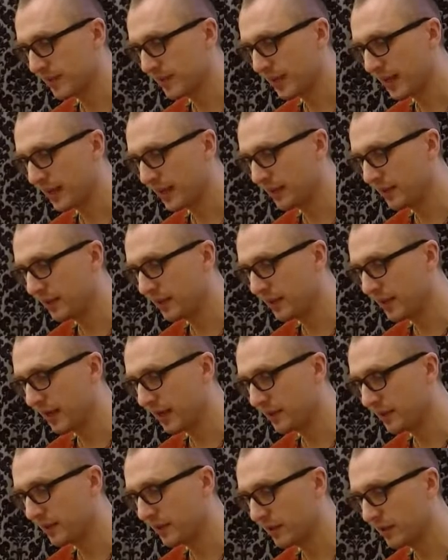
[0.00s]
and he
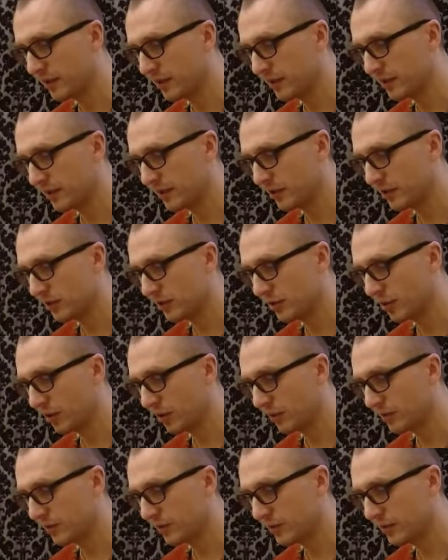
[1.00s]
had
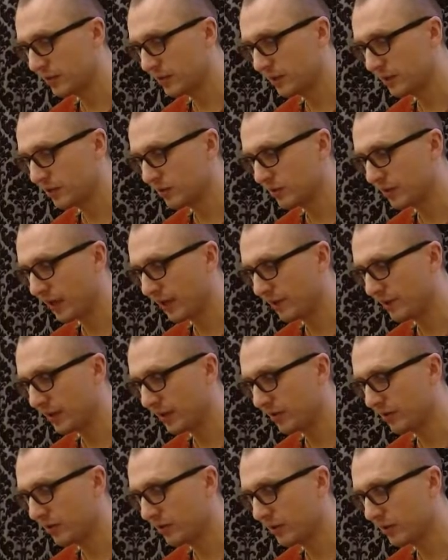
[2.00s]
resolved to have
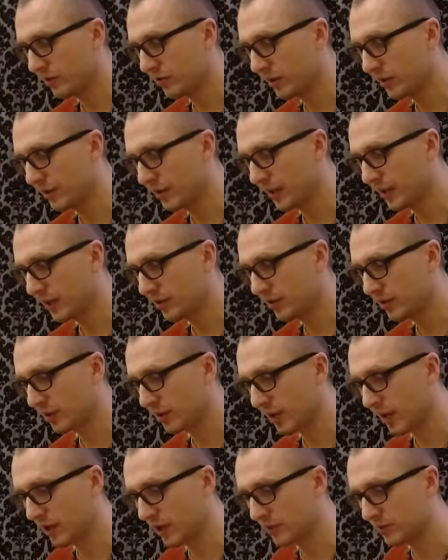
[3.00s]
a real Ratha Yatra
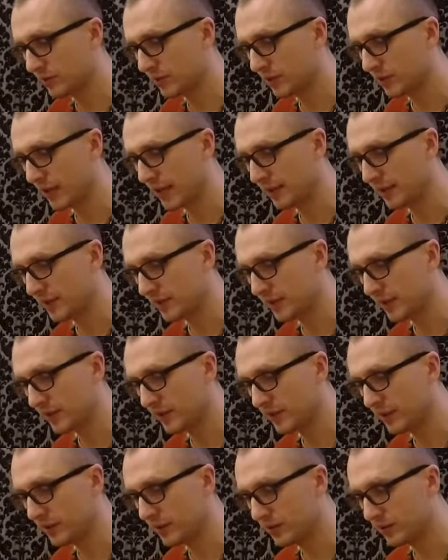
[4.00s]
card for
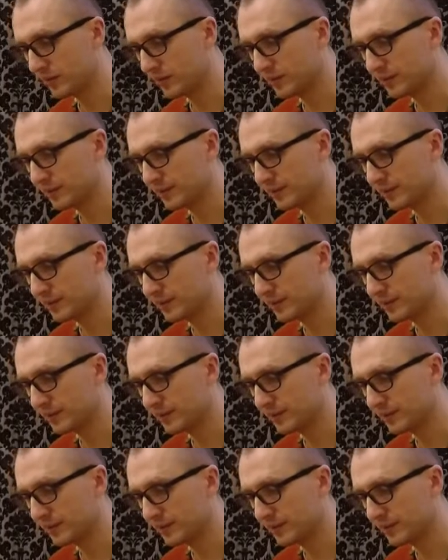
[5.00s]
1972.